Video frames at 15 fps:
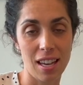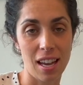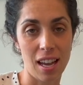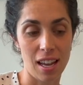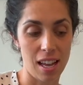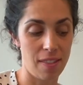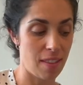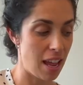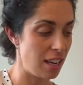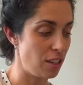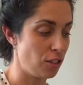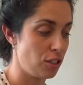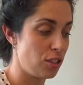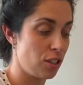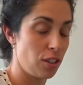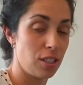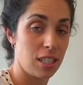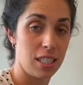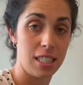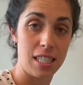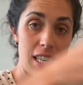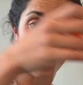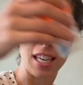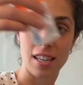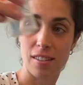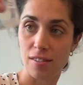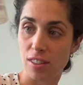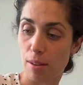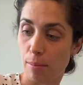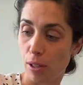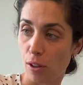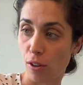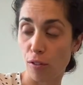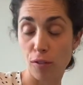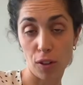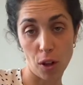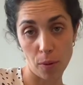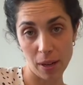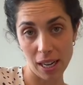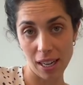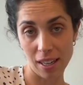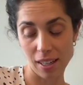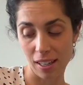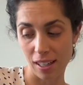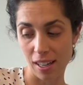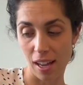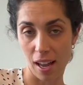and then you'll start to see the milk flowing